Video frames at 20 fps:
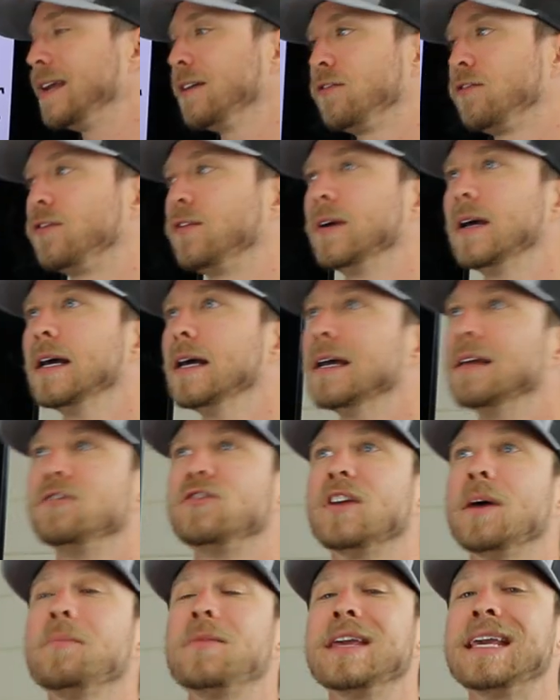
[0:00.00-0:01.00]
if
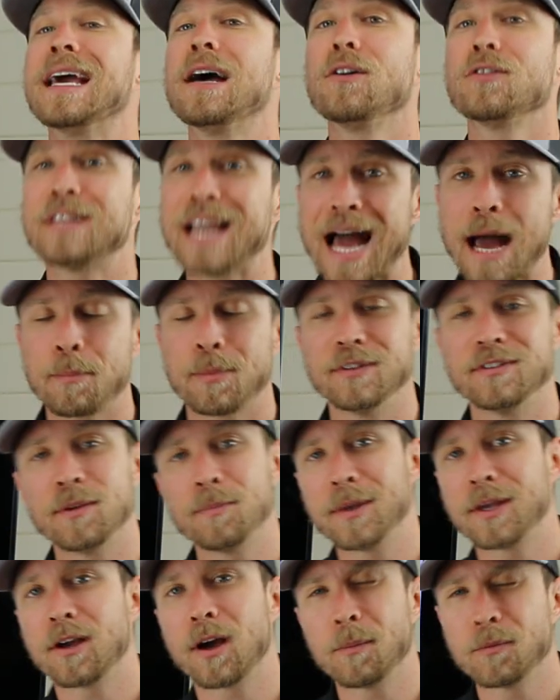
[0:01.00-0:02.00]
something else happens,
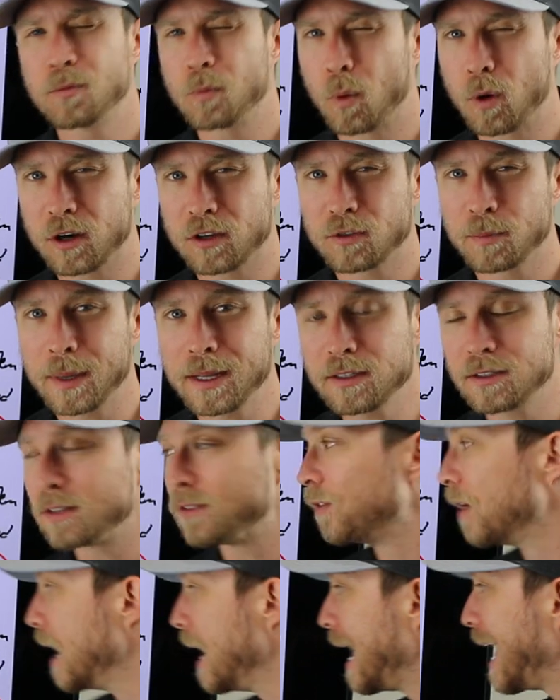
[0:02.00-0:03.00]
it becomes more
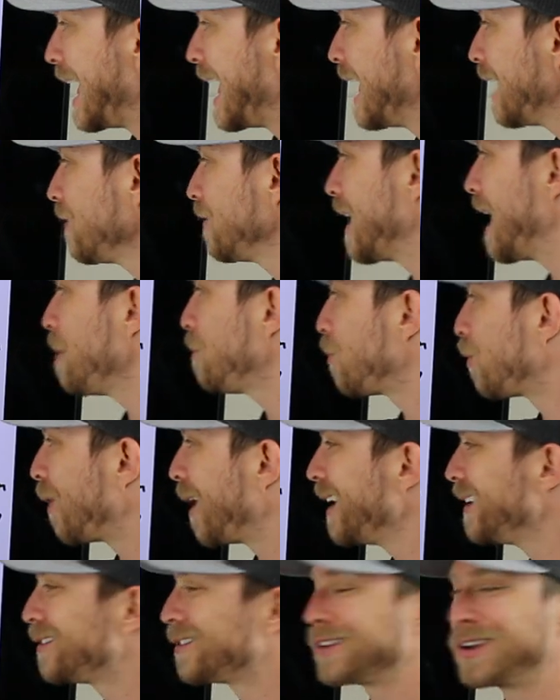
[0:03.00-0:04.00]
expensive and that
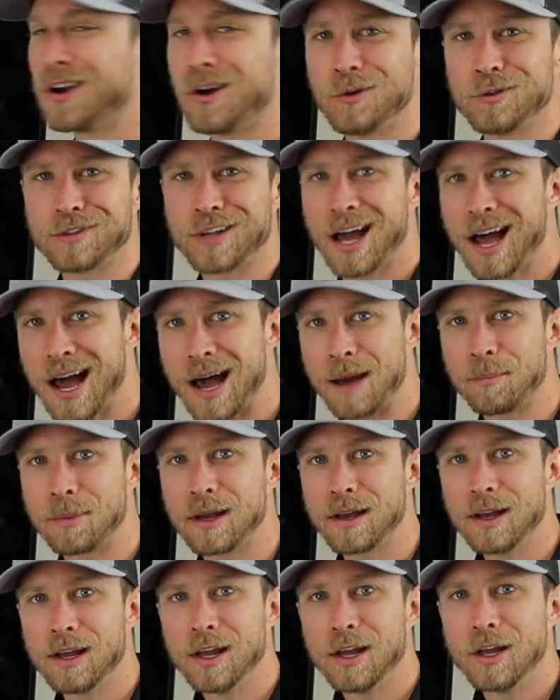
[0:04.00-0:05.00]
price goes up.
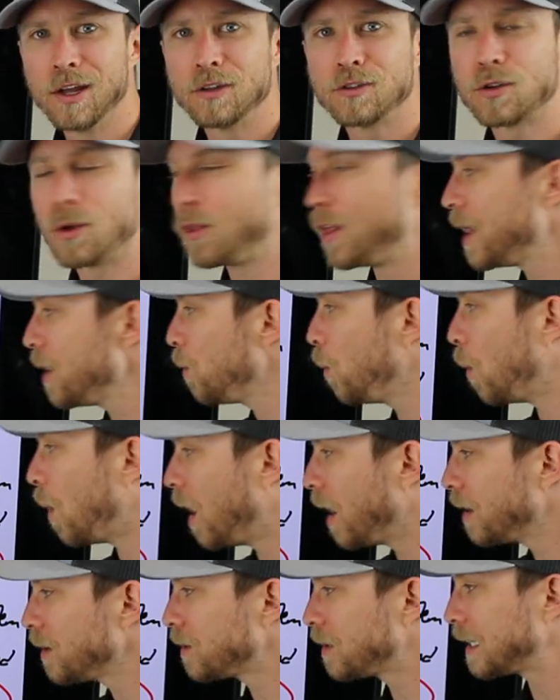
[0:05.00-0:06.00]
So they
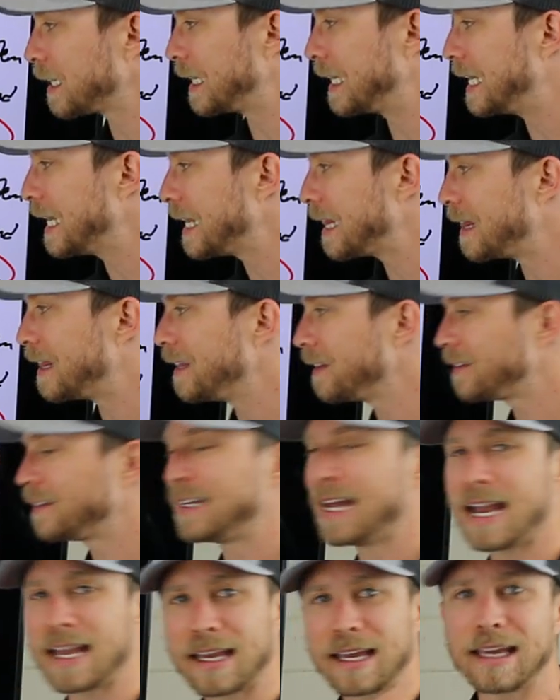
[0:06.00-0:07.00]
want to get this
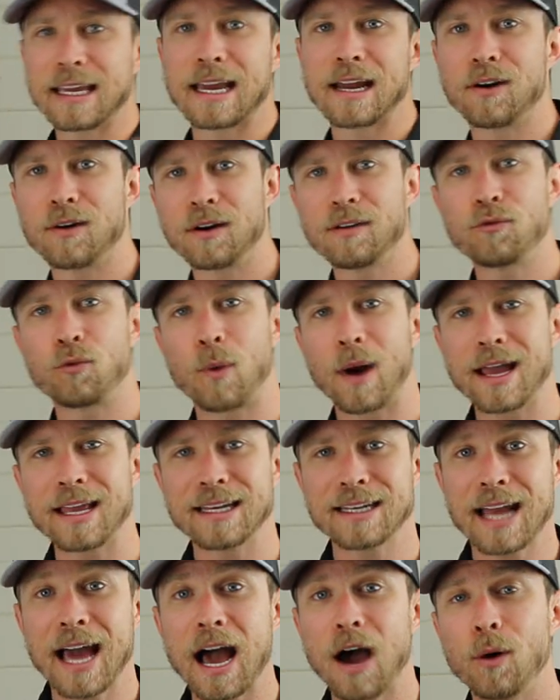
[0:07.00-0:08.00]
taken care of
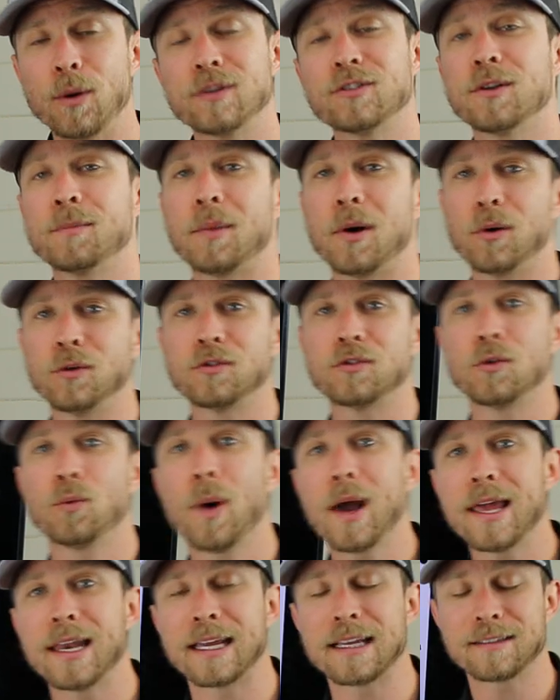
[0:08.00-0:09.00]
right now as opposed to
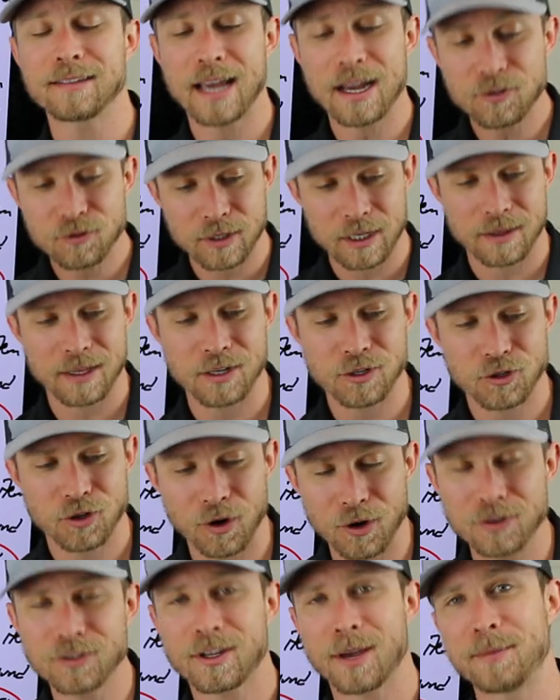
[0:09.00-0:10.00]
waiting. It's actually in the
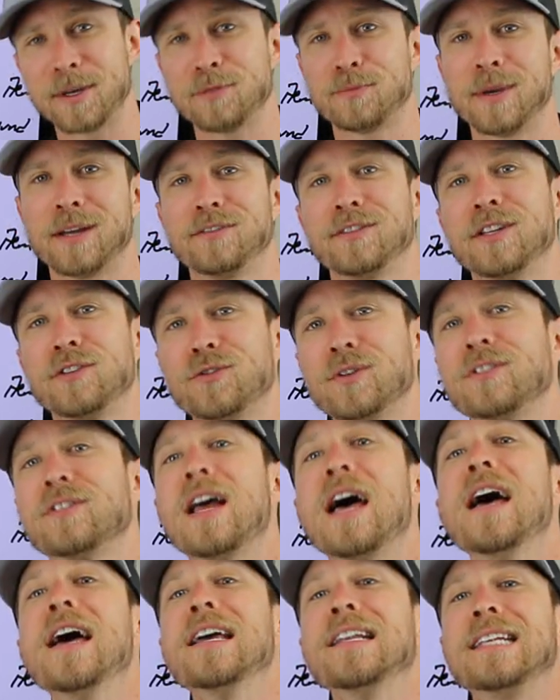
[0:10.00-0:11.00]
insurance company's best interest
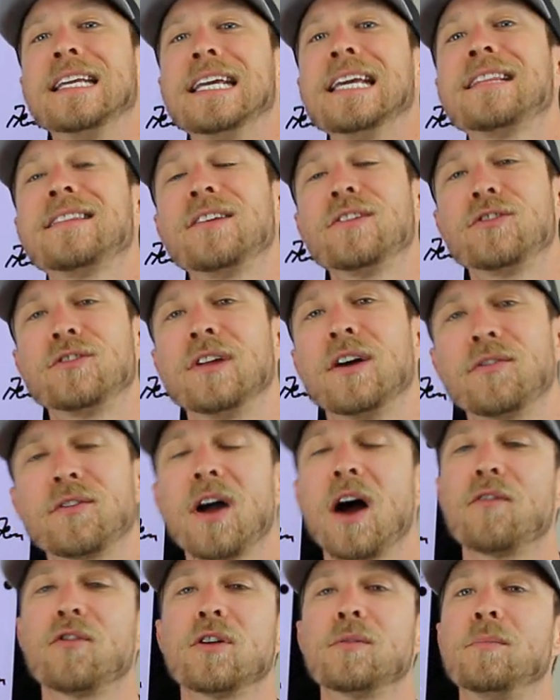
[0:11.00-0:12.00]
to get this stuff
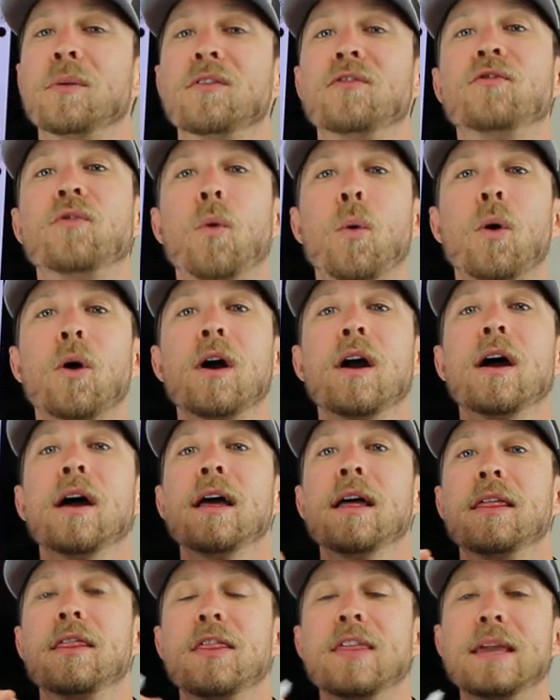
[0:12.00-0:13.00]
covered before
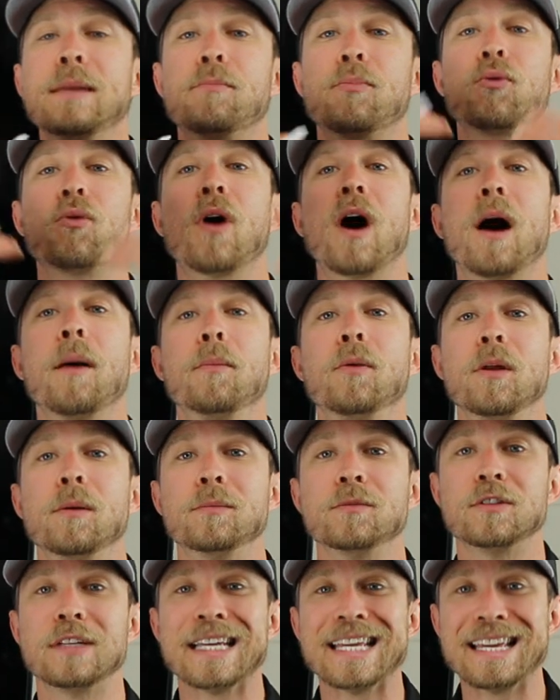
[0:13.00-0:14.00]
the
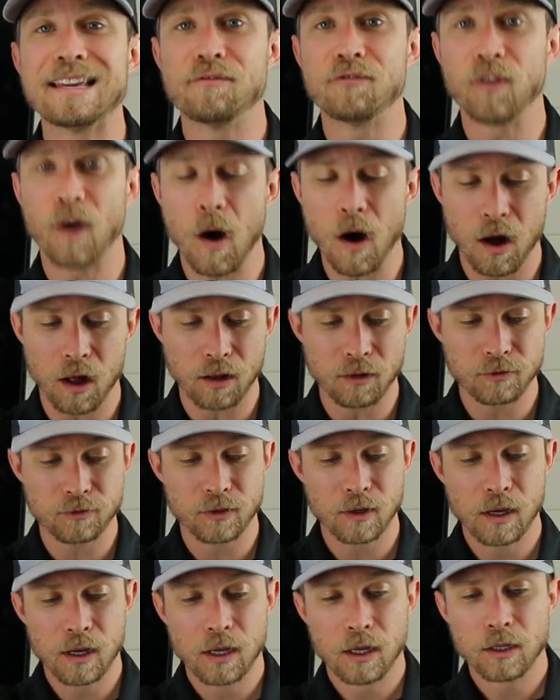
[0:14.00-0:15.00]
problems
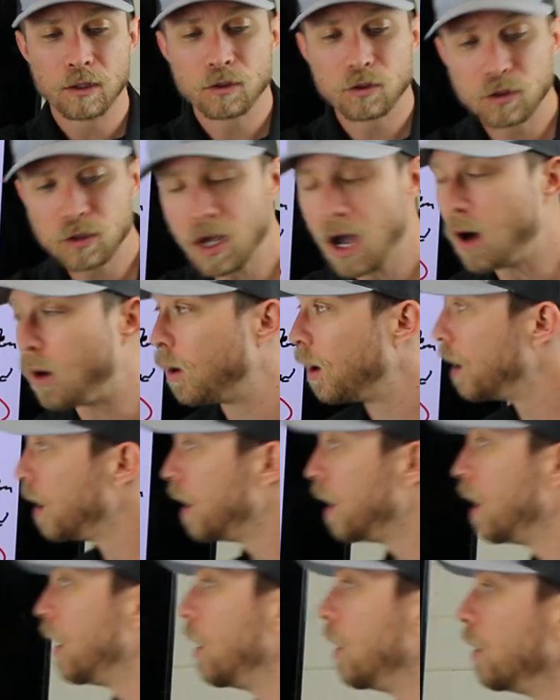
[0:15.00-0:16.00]
evolve. So,
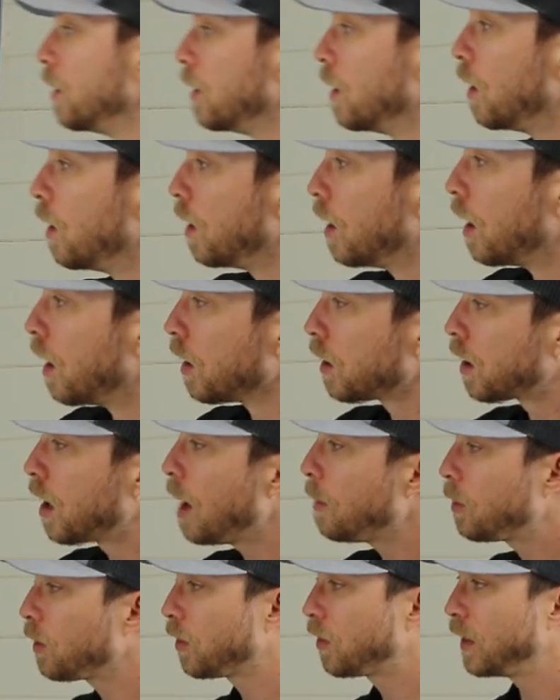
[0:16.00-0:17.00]

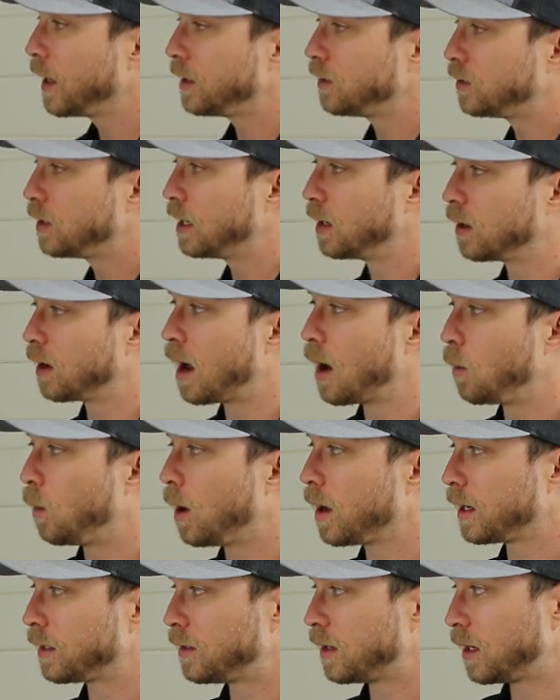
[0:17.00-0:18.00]
couple things here I
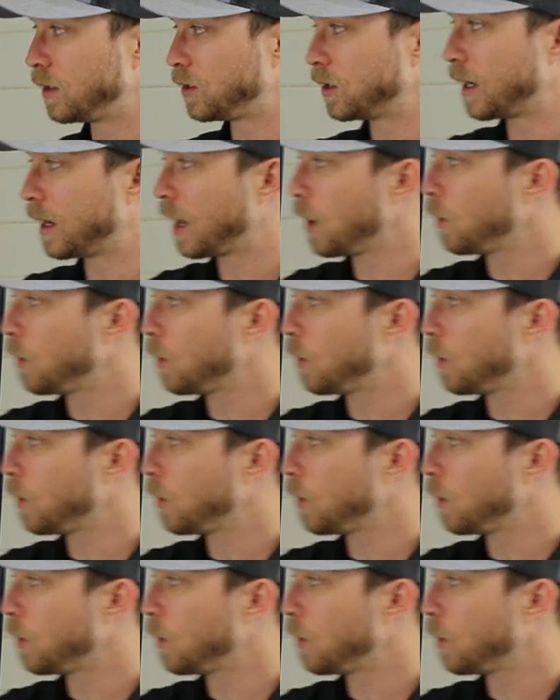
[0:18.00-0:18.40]
want to touch on.